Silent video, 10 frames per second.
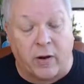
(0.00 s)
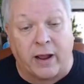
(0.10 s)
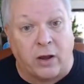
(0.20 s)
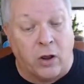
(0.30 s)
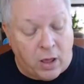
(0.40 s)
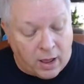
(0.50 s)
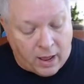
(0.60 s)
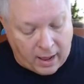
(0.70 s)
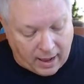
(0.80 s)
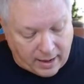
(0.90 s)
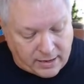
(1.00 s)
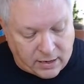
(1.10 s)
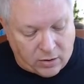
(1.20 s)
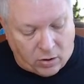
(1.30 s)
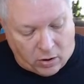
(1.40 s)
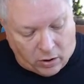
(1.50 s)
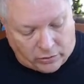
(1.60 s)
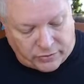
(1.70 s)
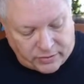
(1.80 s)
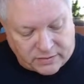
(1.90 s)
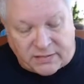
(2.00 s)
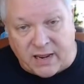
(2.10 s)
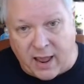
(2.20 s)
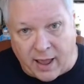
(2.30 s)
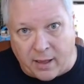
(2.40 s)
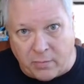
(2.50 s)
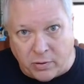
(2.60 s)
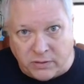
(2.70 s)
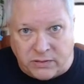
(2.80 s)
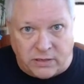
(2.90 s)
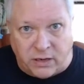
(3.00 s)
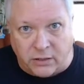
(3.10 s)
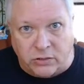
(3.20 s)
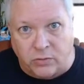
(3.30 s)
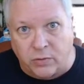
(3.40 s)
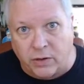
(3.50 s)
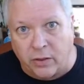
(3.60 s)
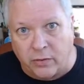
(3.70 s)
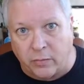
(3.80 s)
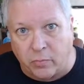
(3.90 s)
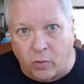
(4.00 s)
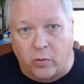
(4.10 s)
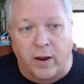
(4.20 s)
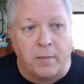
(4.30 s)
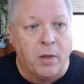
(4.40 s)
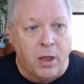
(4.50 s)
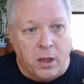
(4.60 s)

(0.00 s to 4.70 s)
I can Alt Tab to get to another program,